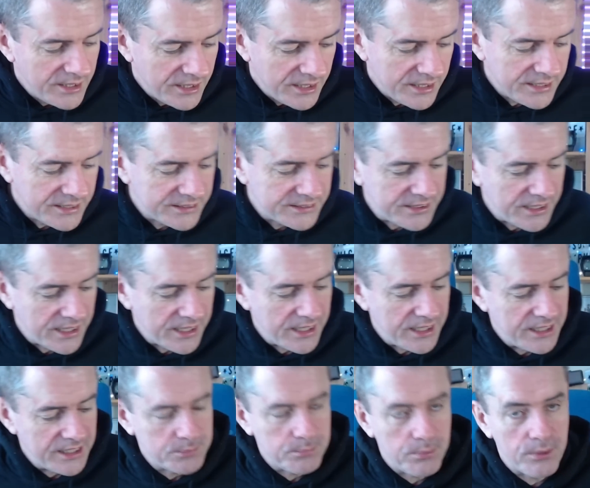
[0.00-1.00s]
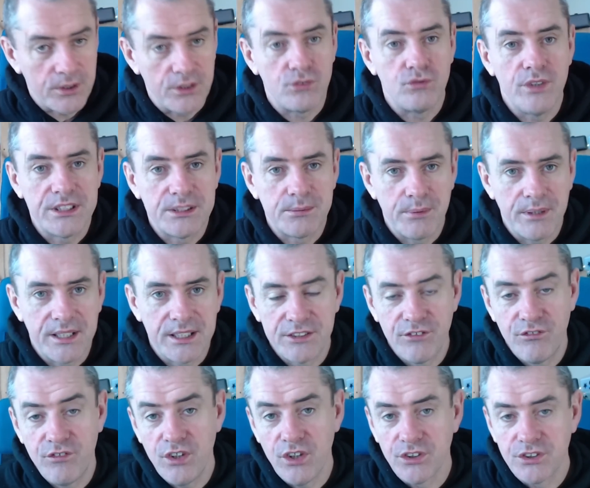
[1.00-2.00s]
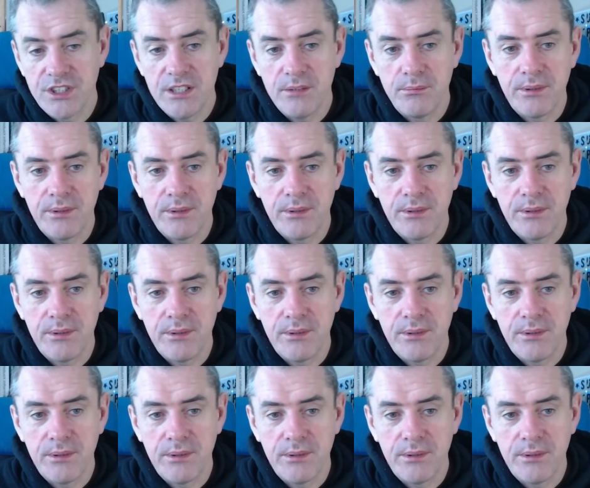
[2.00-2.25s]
is put at risk because of VRT.